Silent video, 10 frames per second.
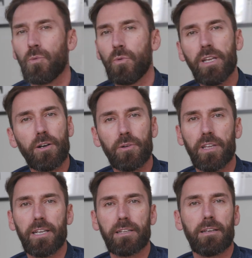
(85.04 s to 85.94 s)
We know
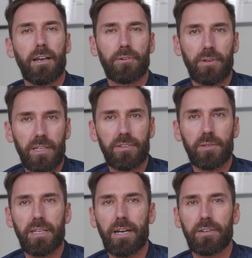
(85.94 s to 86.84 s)
that a
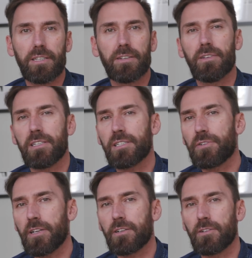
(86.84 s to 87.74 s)
relevant narrative is
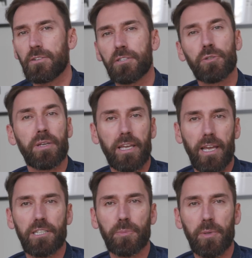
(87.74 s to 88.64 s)
critical to
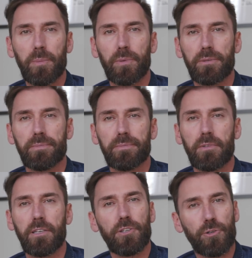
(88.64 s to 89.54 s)
engage people.
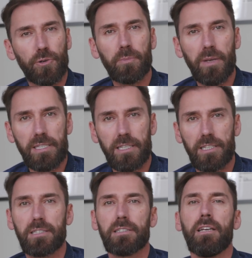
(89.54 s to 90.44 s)
Your
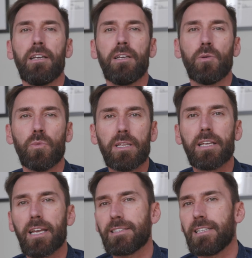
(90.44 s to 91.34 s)
messages will
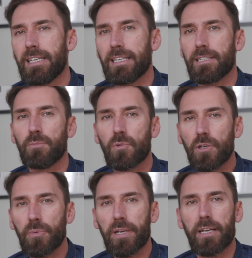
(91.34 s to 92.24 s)
get deleted more
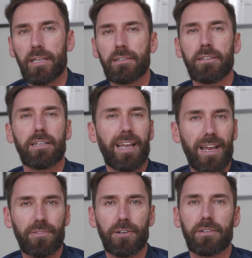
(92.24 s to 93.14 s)
quickly than
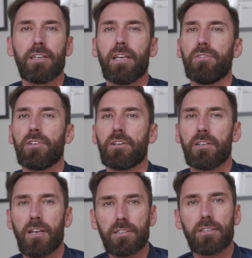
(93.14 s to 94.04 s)
ever if they're
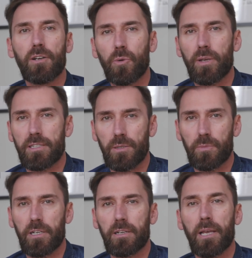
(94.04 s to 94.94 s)
not going
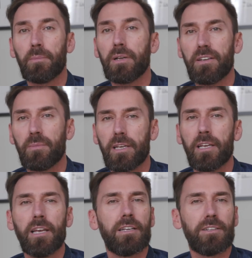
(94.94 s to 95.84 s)
somewhere. And believe
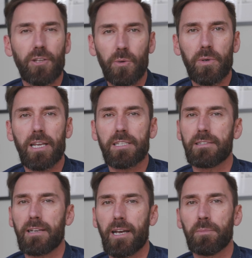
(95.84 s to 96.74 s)
me, no one has
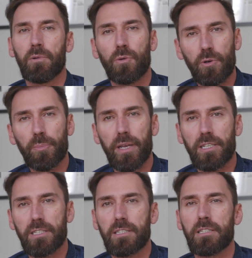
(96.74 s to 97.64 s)
the time or
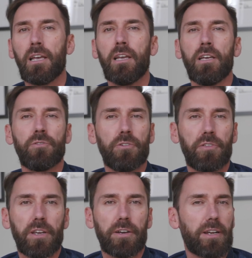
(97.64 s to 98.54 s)
patience for
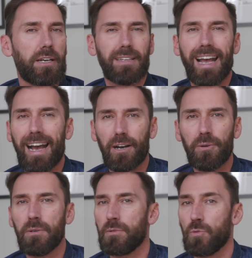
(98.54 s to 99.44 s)
figuring out
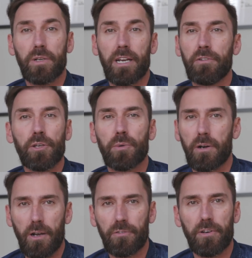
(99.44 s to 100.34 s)
how whatever you
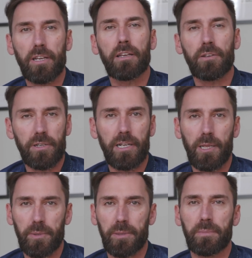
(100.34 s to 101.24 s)
are offering could
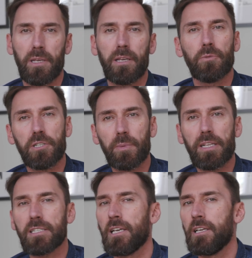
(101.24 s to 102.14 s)
help them, which
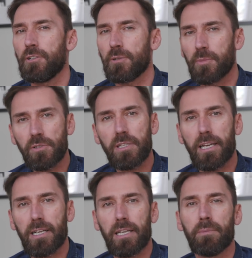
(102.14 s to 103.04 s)
means you'll most
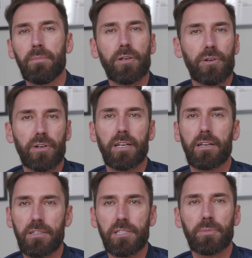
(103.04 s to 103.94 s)
likely be hurting
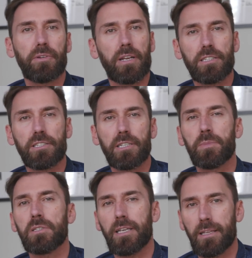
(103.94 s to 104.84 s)
customer
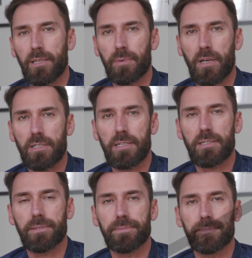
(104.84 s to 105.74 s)
relationships in the process.